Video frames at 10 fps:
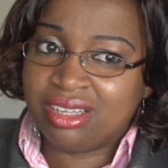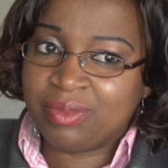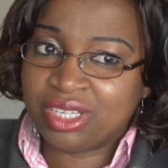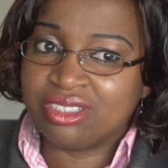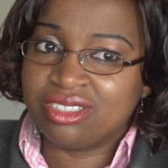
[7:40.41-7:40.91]

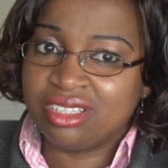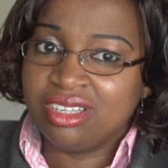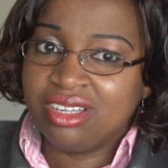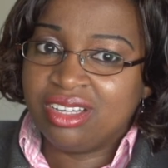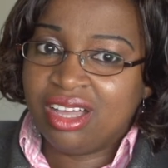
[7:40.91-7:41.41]
because
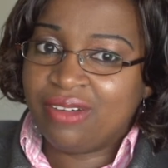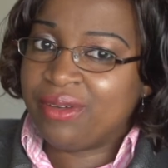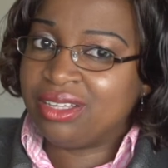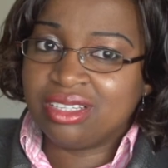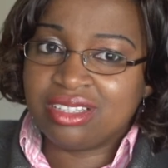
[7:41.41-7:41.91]
I
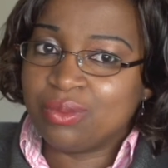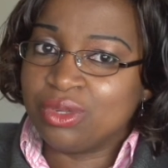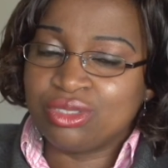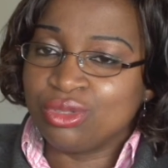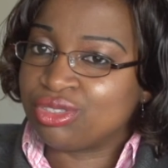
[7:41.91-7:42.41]
found that there
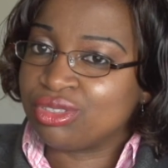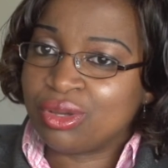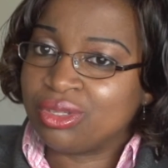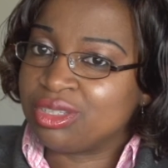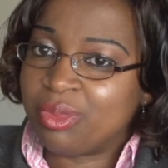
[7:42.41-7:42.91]
was no
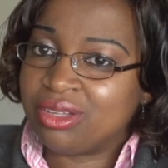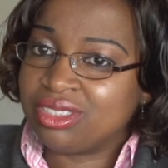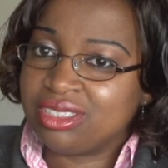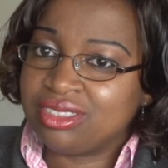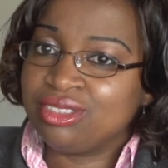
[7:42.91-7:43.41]
shortcuts about it.